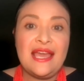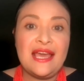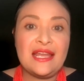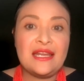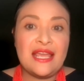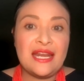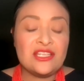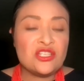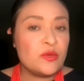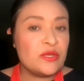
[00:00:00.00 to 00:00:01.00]
And
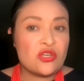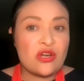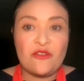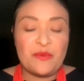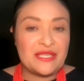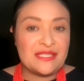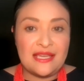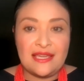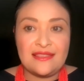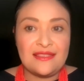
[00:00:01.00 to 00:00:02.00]
I just want to start off by
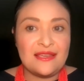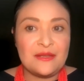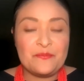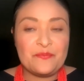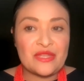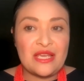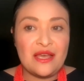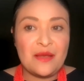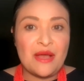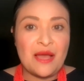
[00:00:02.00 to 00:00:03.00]
saying that
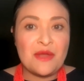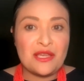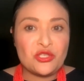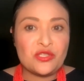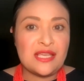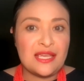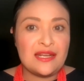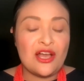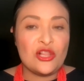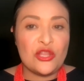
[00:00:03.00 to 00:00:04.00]
I'm not just
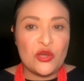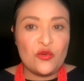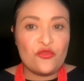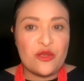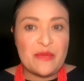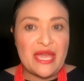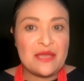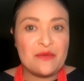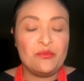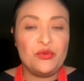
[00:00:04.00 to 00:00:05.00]
saying hello from
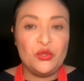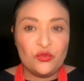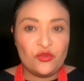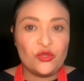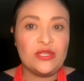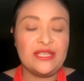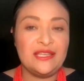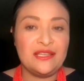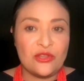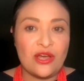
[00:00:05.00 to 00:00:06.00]
a beautiful,
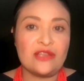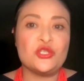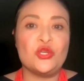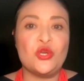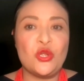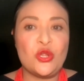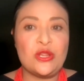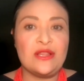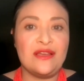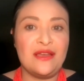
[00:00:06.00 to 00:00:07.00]

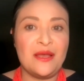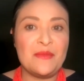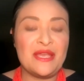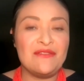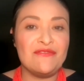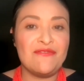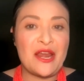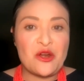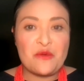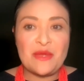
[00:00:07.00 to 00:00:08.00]
ecological,
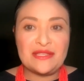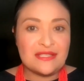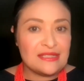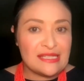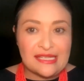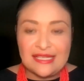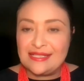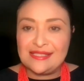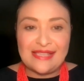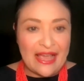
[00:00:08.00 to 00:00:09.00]
environmentally
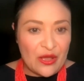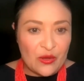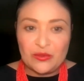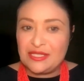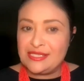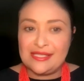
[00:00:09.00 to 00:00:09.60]
sound,